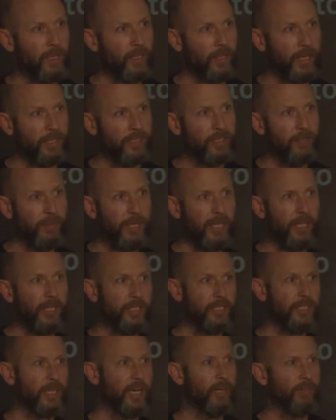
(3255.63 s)
Like to me,
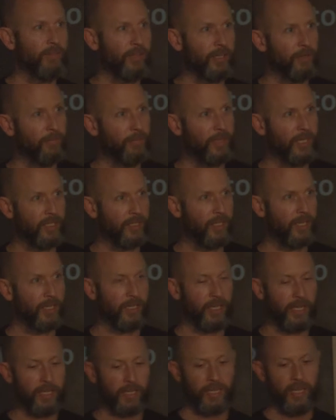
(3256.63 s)
that's kind of like a big thing.
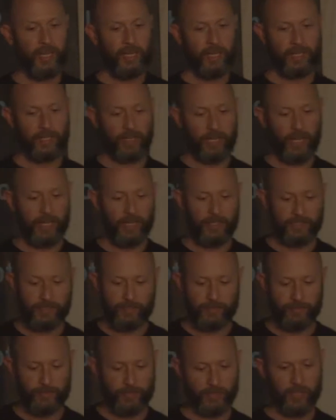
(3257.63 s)
Like
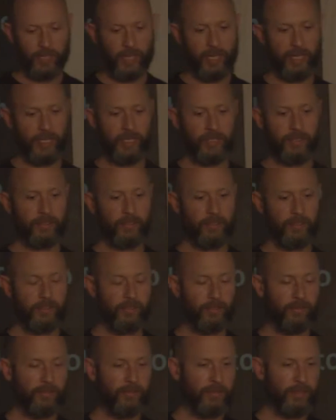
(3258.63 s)
clients, if they're like,
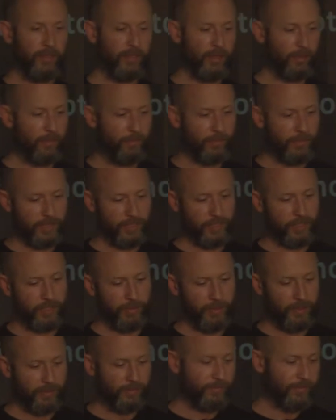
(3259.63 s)
you know, because I
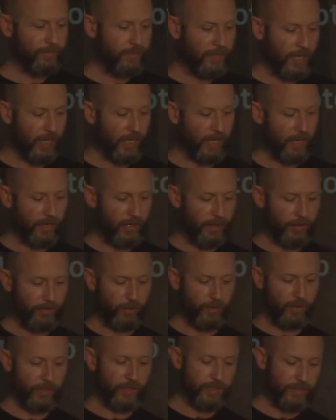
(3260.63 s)
mean, yeah,
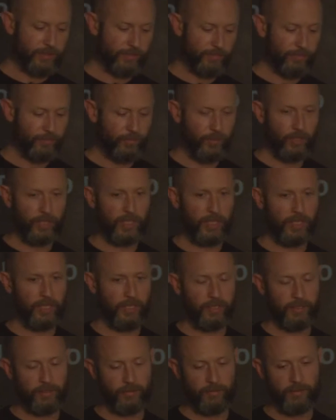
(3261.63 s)
everyone's
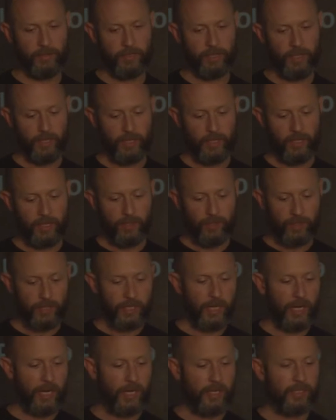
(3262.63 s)
looking and
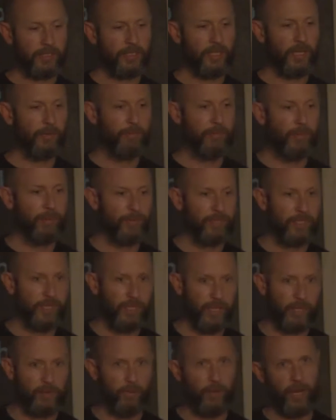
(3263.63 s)
looking at it, it's like people
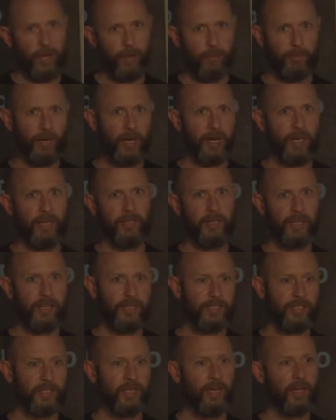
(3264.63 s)
see like, wow, Brian
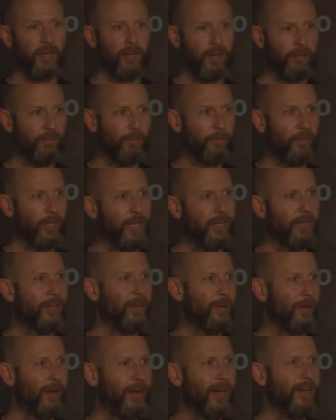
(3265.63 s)
hasn't gotten off a plane
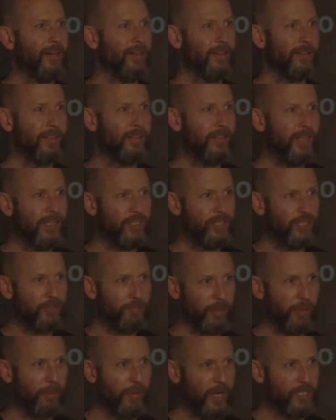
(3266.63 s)
in a while, and that
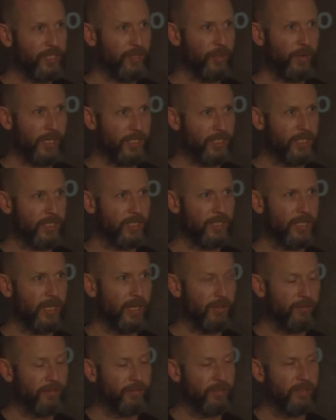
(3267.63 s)
just perpetuates
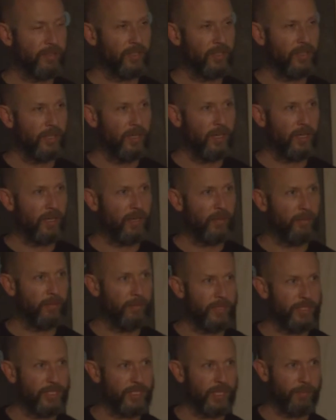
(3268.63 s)
itself. Um,
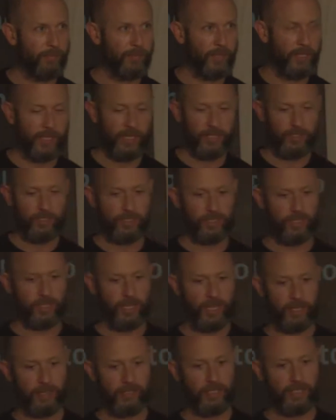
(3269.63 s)
it's something that just
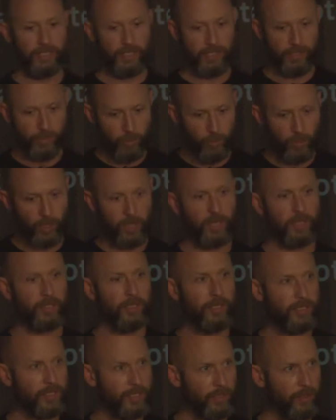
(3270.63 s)
like they see the work,
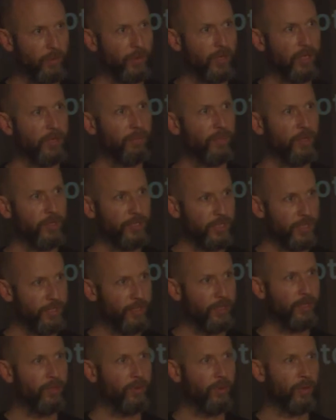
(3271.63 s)
they see the work, posting
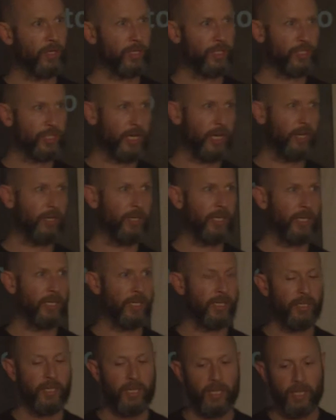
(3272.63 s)
the new work, sharing
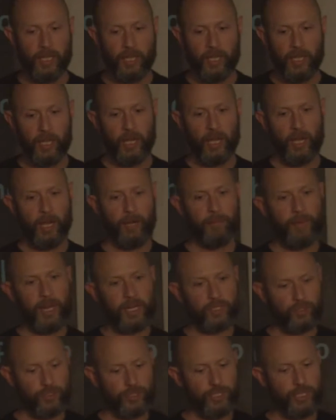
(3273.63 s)
it. Um,
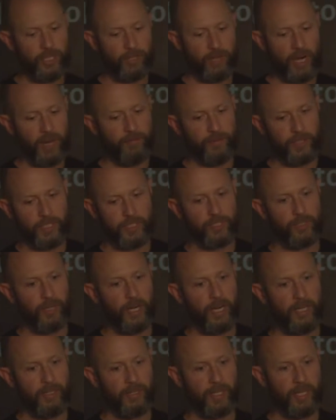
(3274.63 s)
National Geographic's
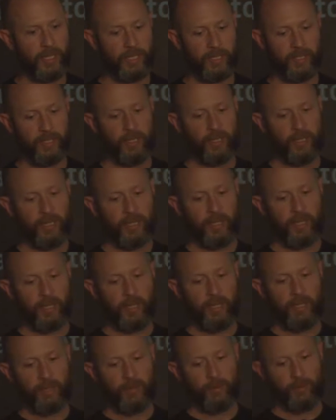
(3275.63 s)
great. They,
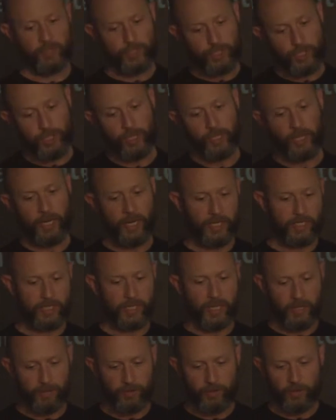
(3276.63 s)
well, it's good and it's
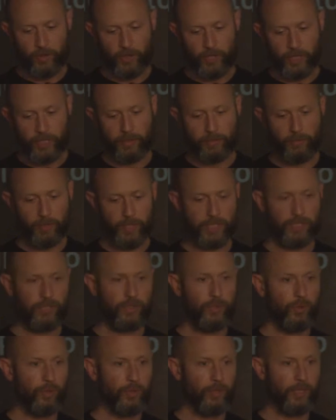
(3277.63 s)
kind of annoying, but it's
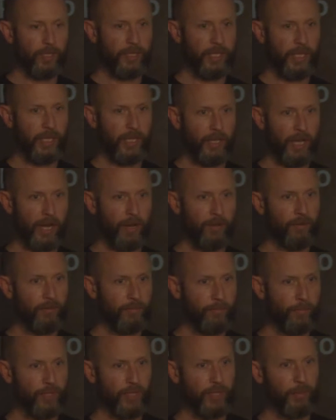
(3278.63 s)
cool that they allow
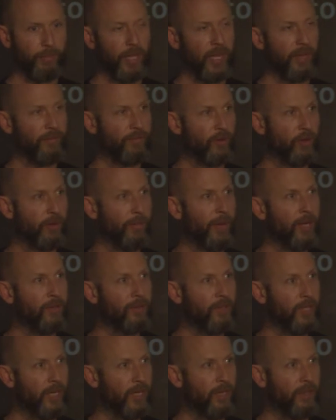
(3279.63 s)
put the platform
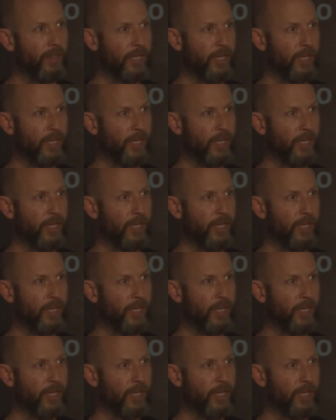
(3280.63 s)
out there.